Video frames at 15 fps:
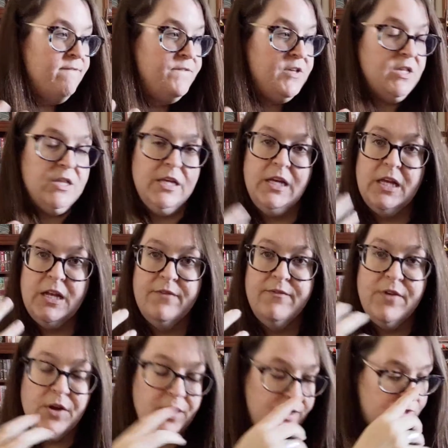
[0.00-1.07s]
feeling in a
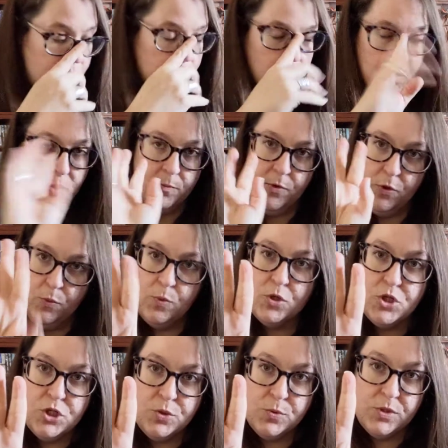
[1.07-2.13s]
very historical mood,
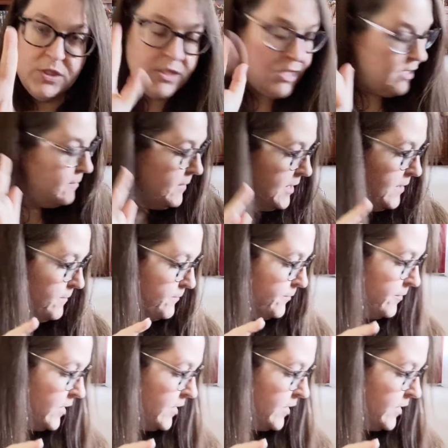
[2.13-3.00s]
which you will see in a minute.